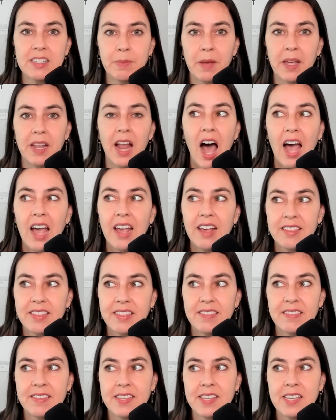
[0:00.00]
but I
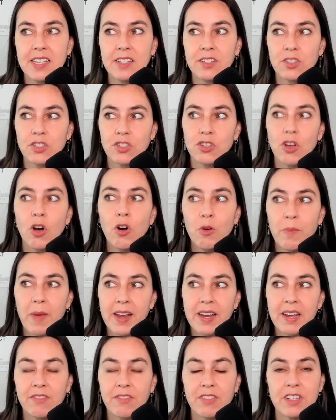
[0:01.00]
see so
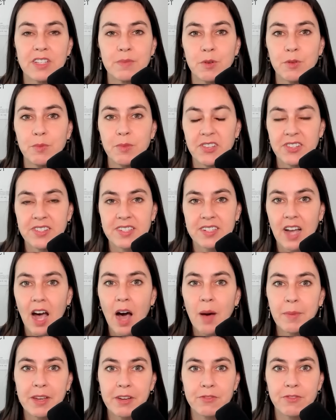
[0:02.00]
many of these movements
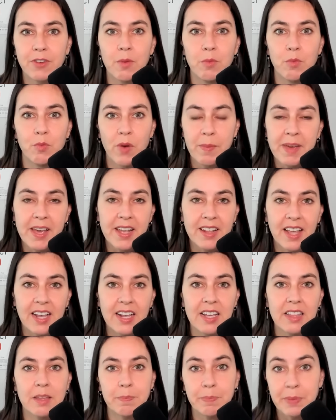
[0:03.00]
coming from women.
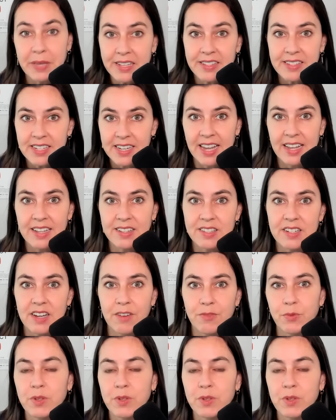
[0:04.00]
Like the Pizzagate stuff